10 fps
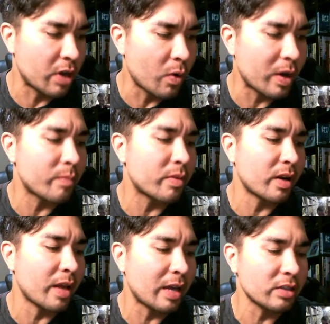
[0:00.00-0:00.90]
going,
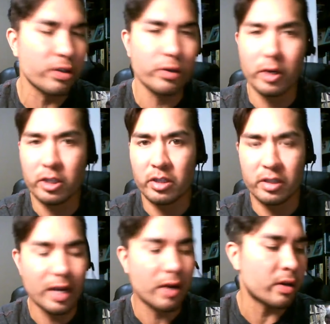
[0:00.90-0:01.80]
but ask your questions
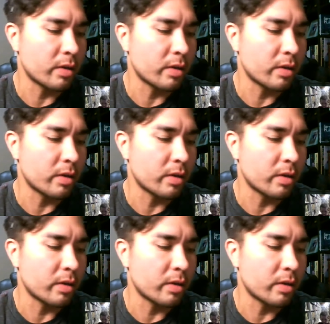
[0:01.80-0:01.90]
now.